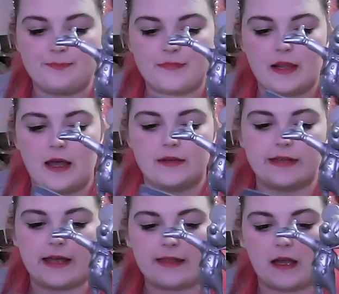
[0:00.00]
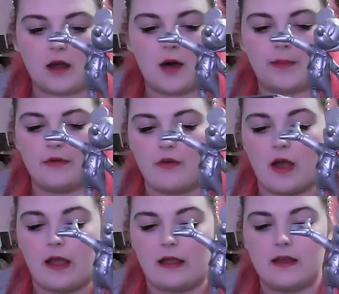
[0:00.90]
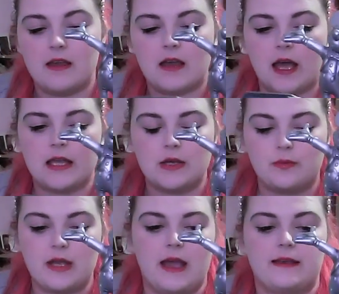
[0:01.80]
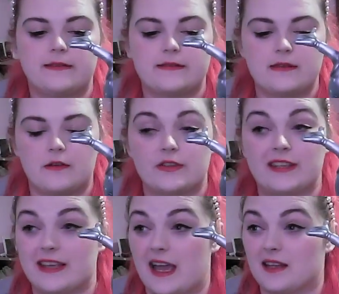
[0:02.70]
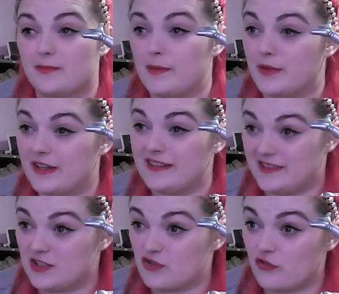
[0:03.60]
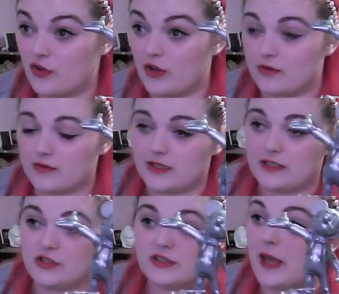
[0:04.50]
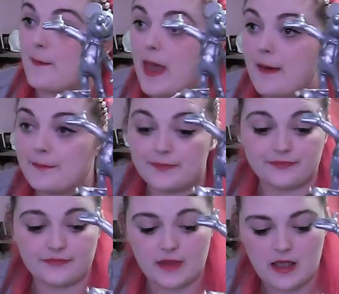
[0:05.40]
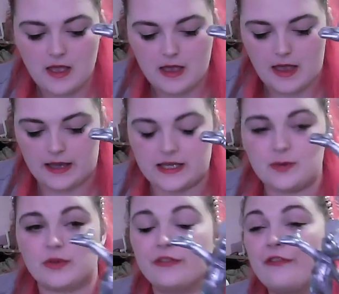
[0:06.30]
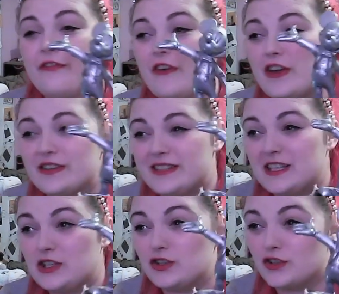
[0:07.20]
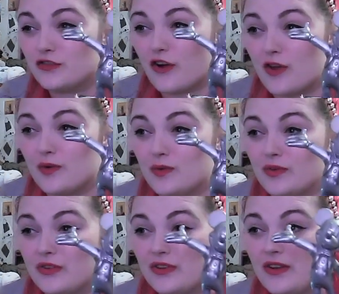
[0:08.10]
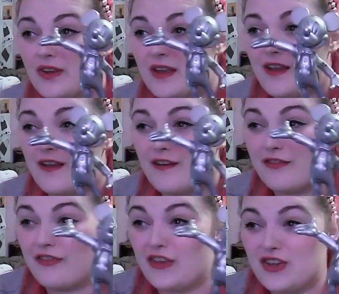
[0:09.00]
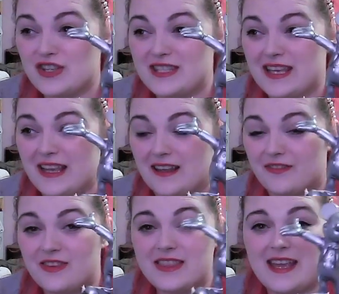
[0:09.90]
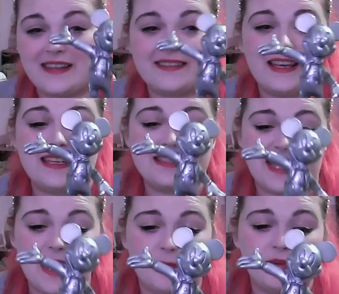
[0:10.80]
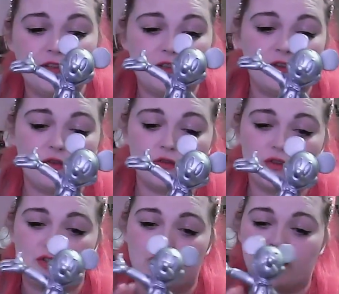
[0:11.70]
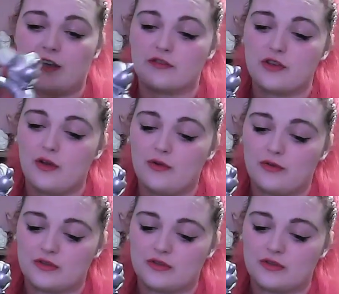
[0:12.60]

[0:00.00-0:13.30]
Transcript: I was like, that can't be right. And then we asked, obviously, the cast member, is this true? And she's like, yeah. And he was 30 euros. 30 for this, and it's absolutely gorgeous. I've showed